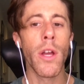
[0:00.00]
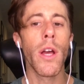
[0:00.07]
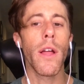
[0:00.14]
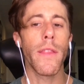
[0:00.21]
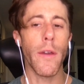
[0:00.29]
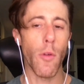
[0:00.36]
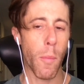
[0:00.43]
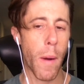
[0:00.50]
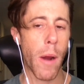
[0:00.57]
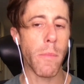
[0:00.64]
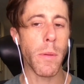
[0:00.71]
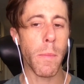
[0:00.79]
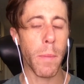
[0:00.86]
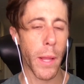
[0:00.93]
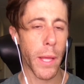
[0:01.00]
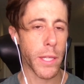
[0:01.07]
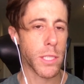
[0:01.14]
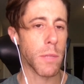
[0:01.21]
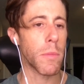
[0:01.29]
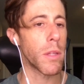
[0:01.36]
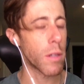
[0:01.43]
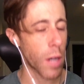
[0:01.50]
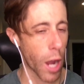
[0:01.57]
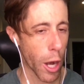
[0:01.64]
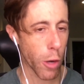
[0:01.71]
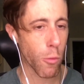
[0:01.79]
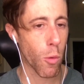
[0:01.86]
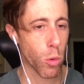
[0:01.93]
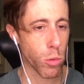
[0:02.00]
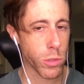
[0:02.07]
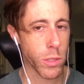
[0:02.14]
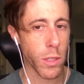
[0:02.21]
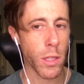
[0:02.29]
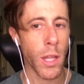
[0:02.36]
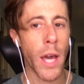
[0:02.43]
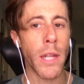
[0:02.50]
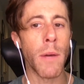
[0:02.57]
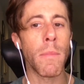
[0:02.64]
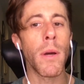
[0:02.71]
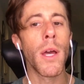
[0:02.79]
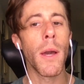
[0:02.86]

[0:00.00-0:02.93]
They will probably be playing some of the higher roles in the lineup,